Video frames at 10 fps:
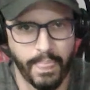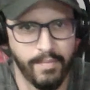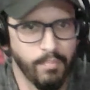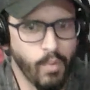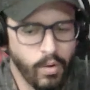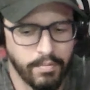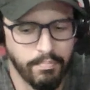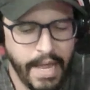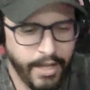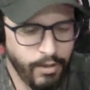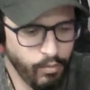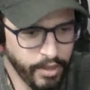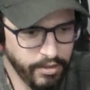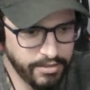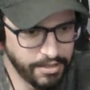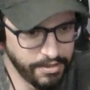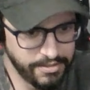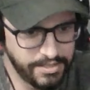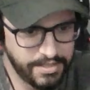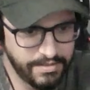more male
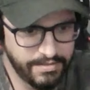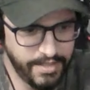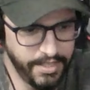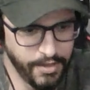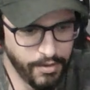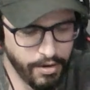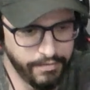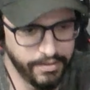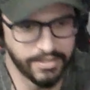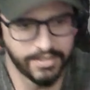realtors than the other office?